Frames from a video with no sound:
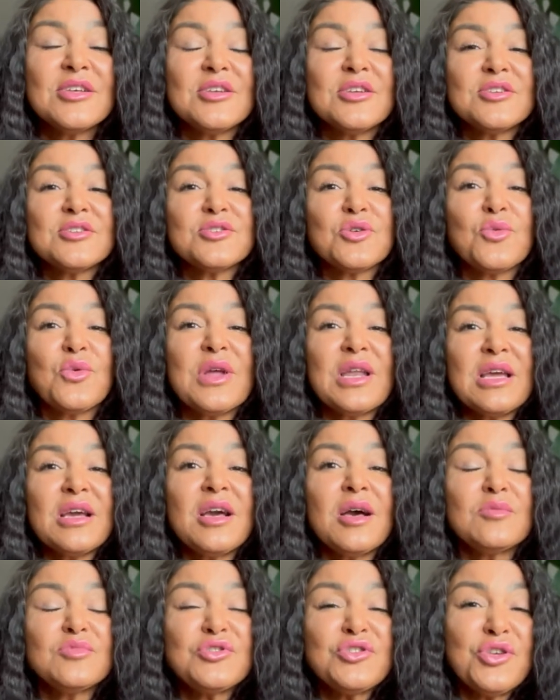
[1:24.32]
So when it
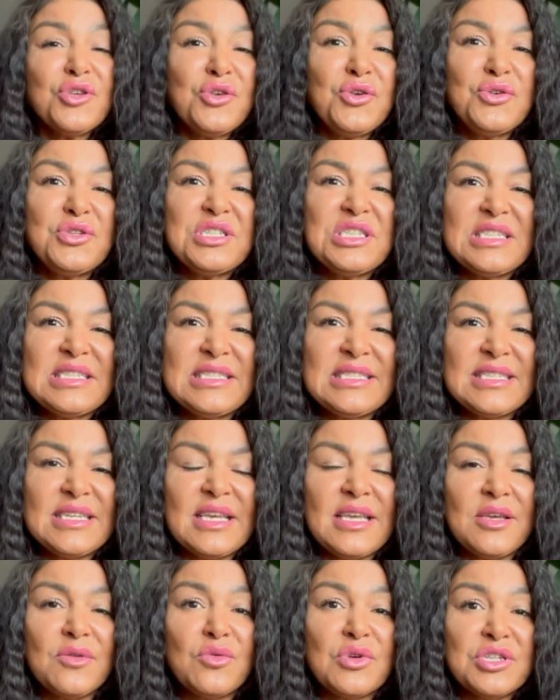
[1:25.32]
comes to U G
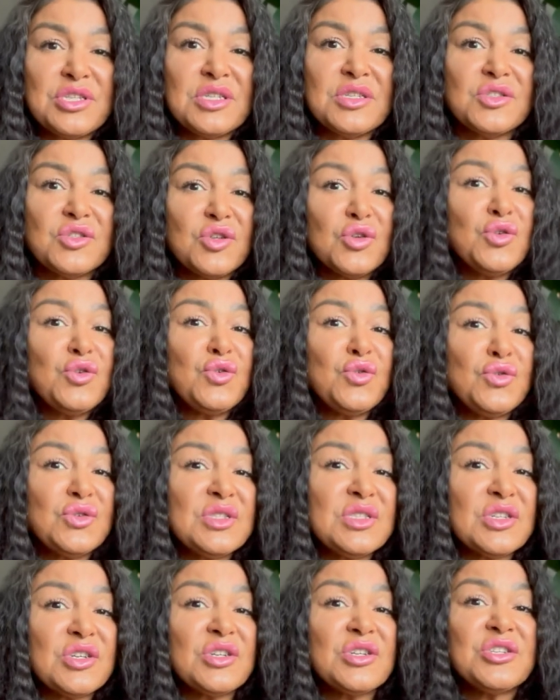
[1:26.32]
C, which is
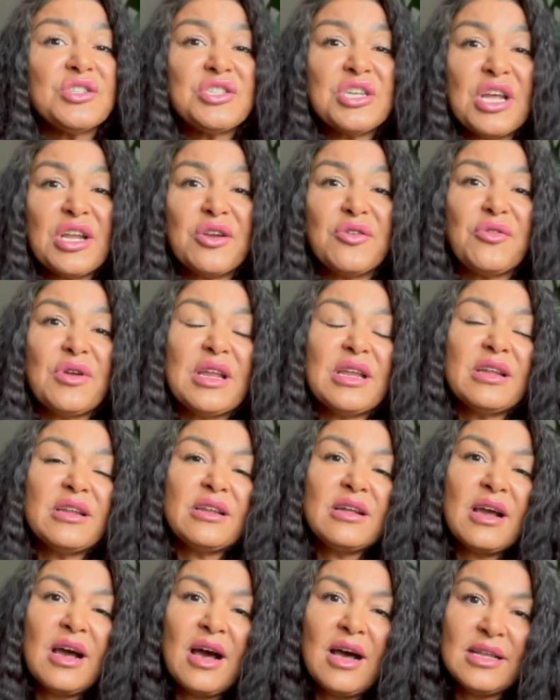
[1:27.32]

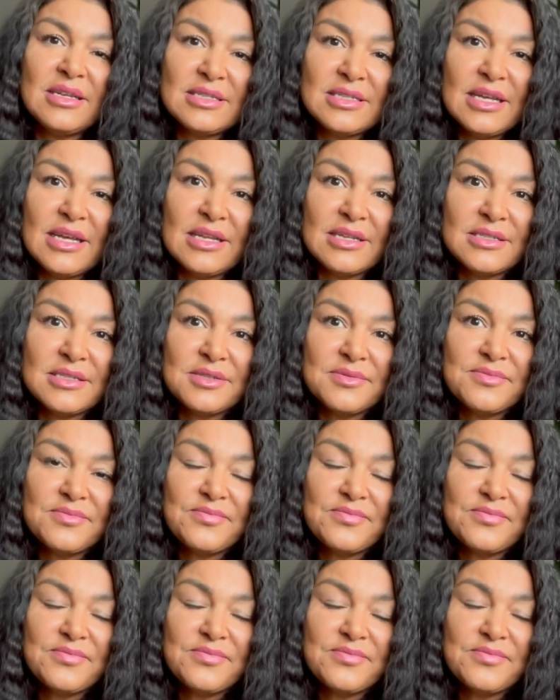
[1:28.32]
user-generated content,